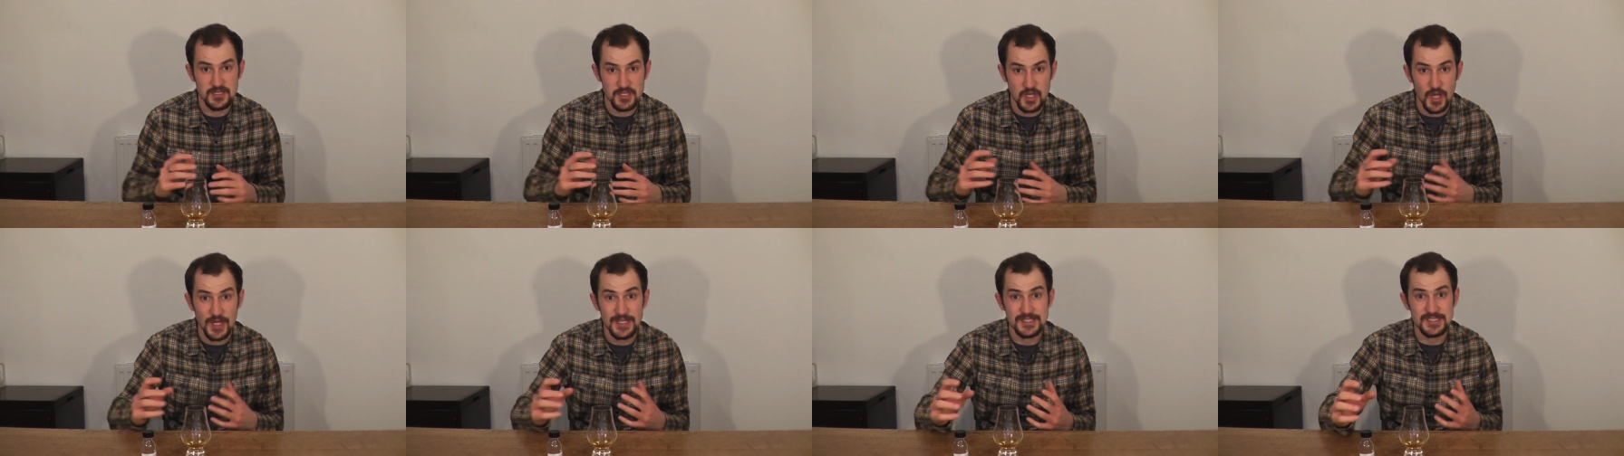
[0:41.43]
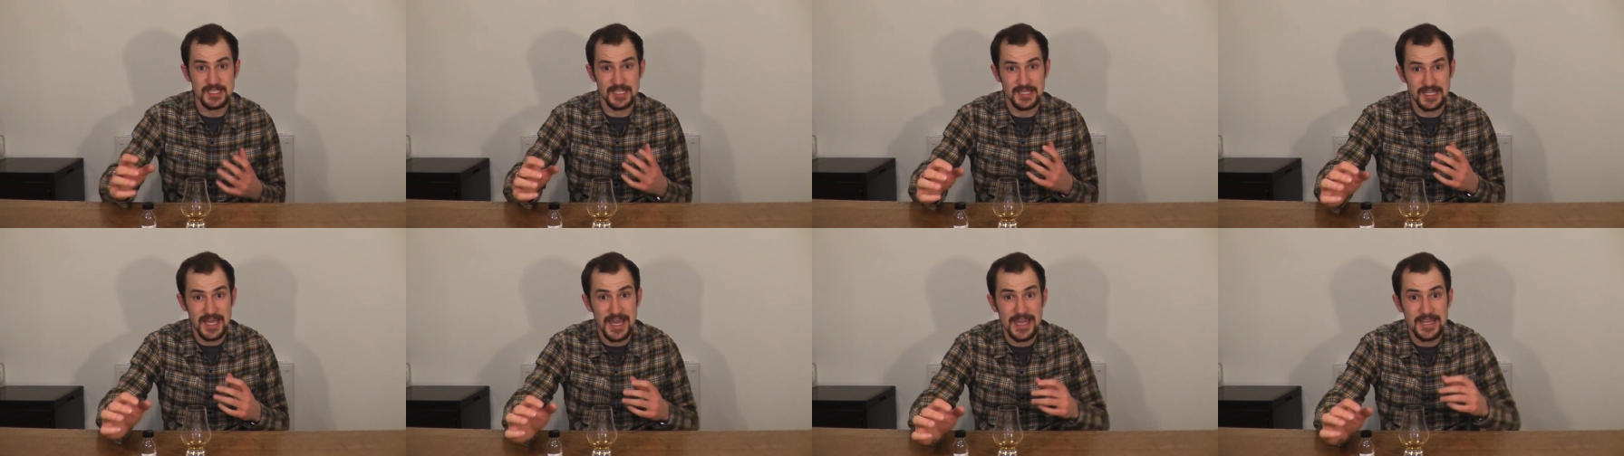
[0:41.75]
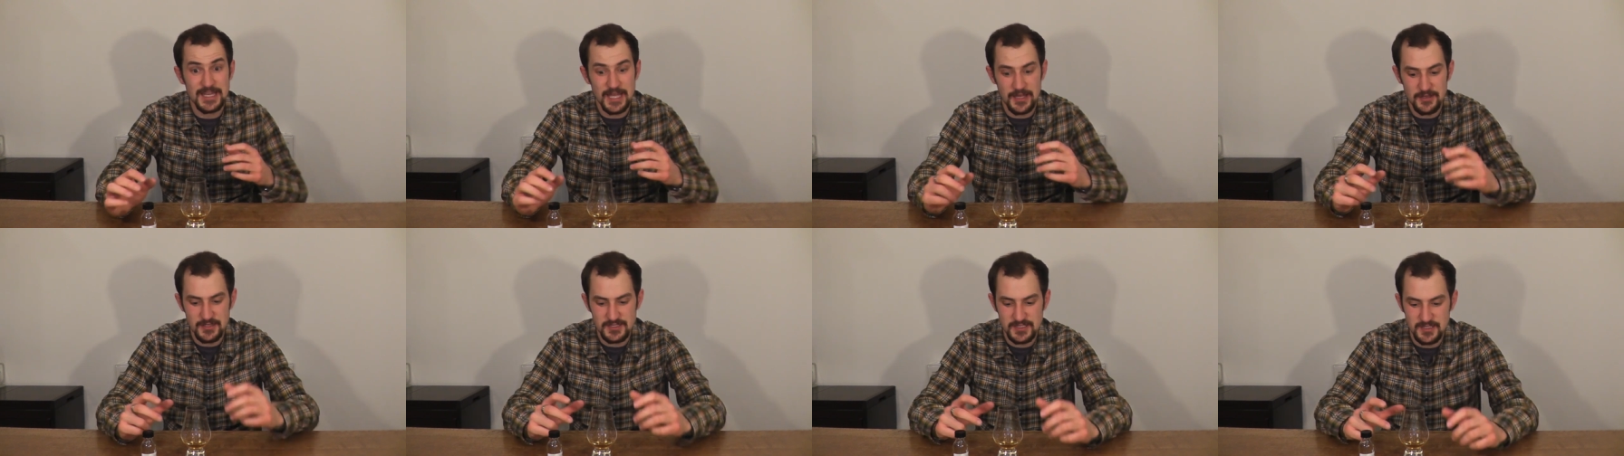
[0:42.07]
nicely laid
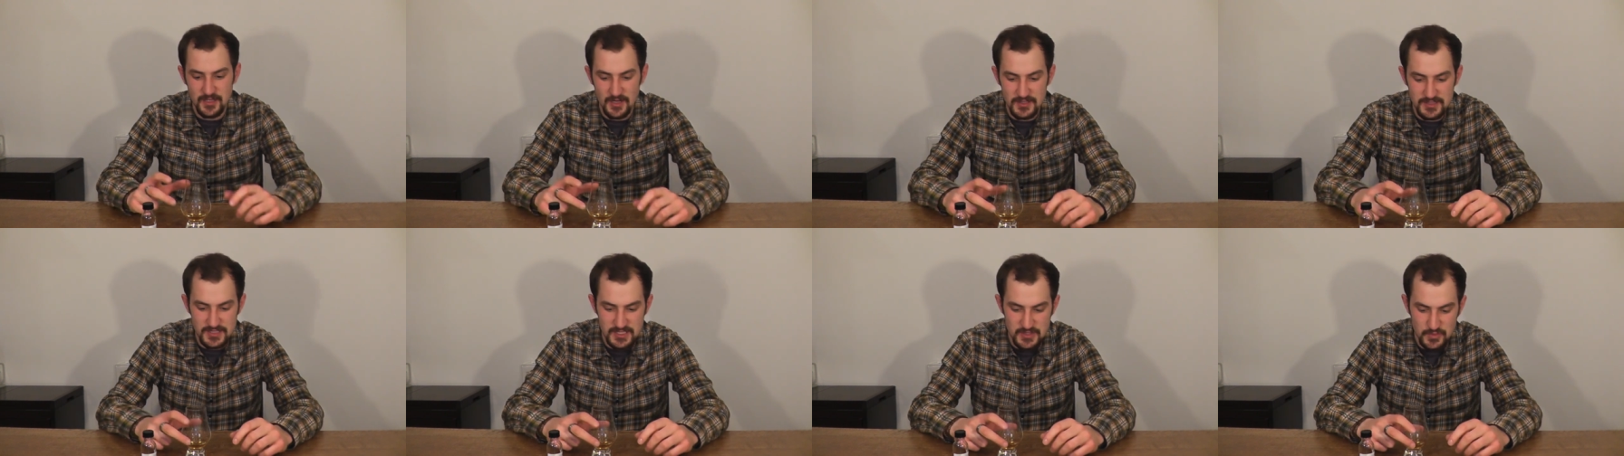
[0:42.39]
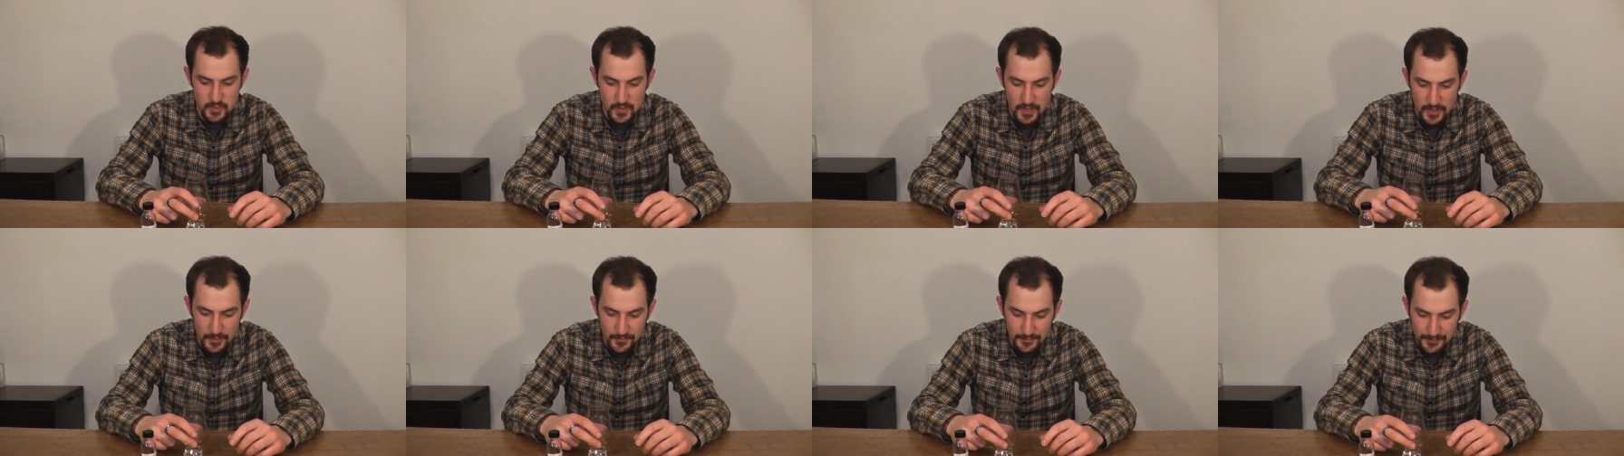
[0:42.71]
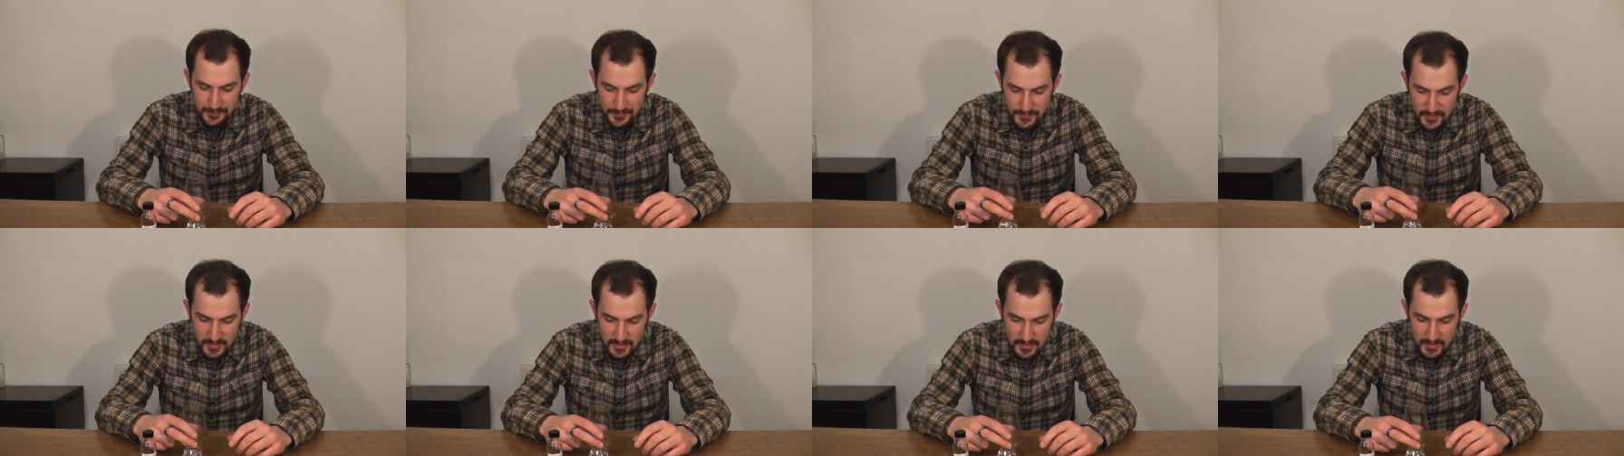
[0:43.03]
out site as
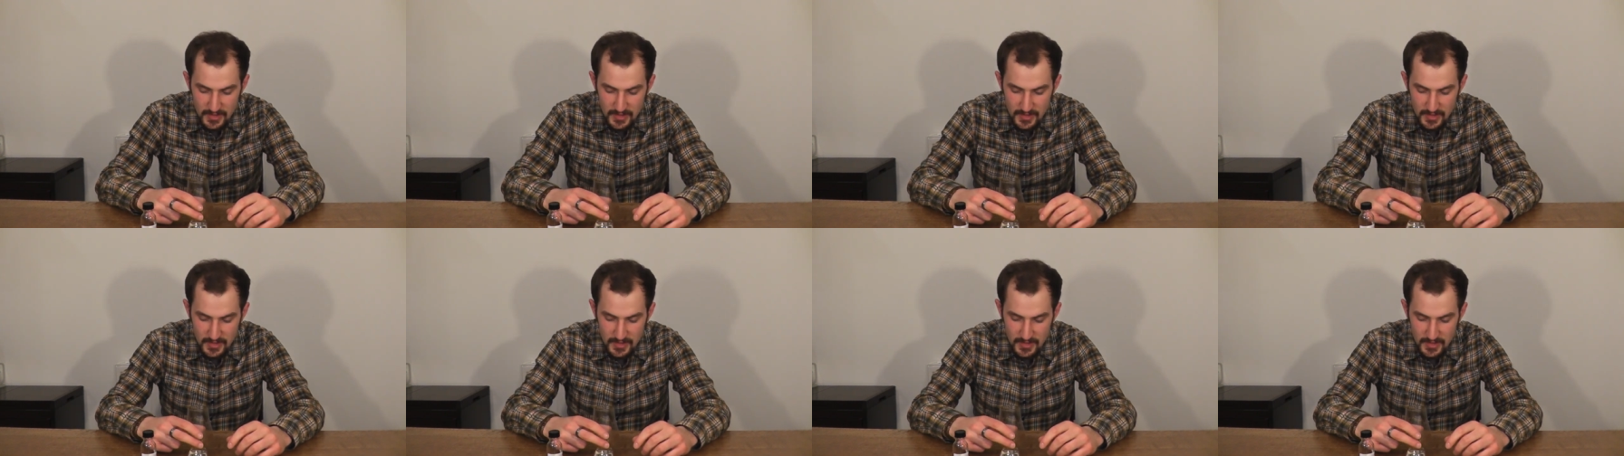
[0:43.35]
well.